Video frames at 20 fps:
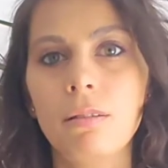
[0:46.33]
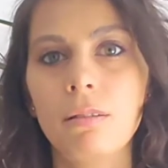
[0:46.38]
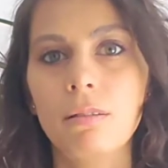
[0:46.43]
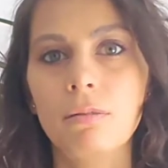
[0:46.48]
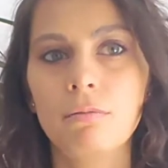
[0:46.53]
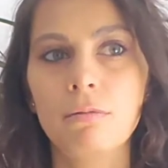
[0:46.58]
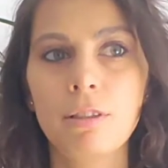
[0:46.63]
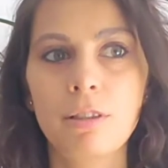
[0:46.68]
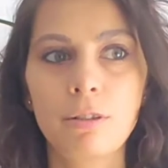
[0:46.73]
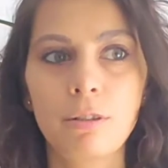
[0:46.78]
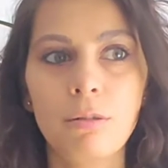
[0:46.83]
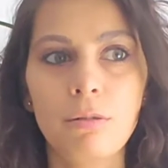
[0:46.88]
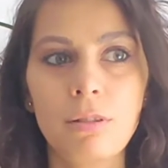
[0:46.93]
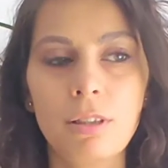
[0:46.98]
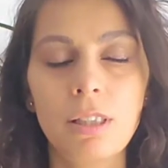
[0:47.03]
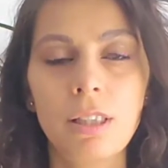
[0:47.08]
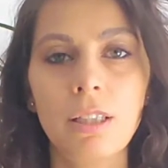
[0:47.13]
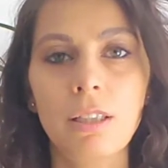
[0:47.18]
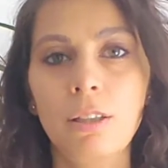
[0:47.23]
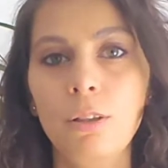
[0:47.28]
the
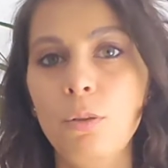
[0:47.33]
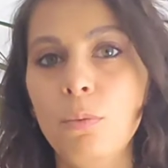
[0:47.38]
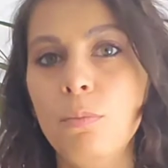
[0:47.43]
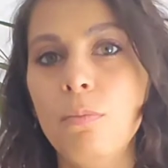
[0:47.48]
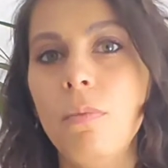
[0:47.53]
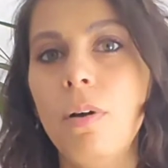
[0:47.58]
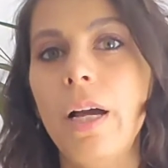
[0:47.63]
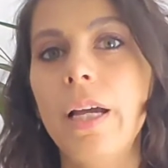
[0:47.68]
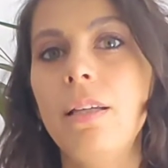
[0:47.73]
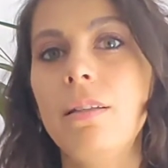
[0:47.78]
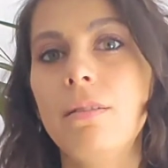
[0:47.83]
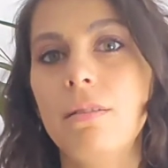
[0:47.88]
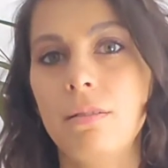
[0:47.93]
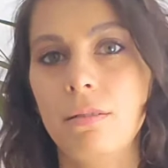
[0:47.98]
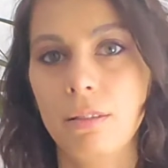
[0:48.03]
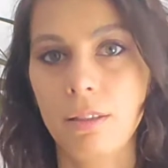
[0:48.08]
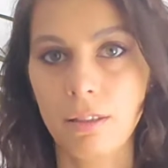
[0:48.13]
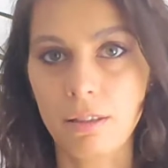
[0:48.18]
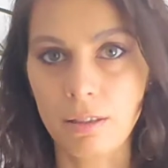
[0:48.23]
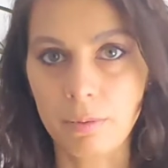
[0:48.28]
results that you might
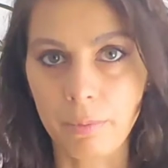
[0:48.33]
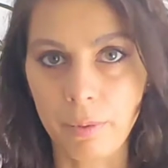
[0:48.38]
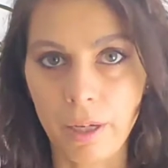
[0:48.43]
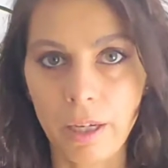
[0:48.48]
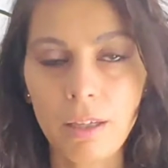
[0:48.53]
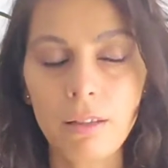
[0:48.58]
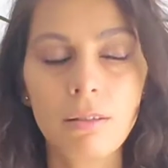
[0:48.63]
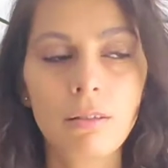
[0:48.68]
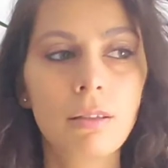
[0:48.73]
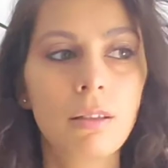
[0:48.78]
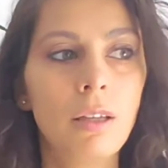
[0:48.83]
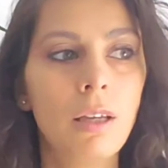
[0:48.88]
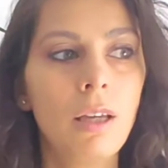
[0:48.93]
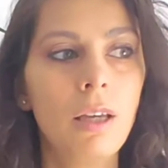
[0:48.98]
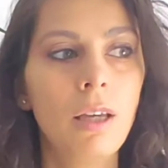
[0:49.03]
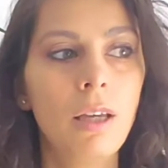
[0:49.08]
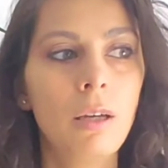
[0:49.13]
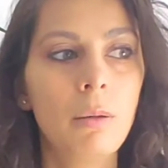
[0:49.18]
expect.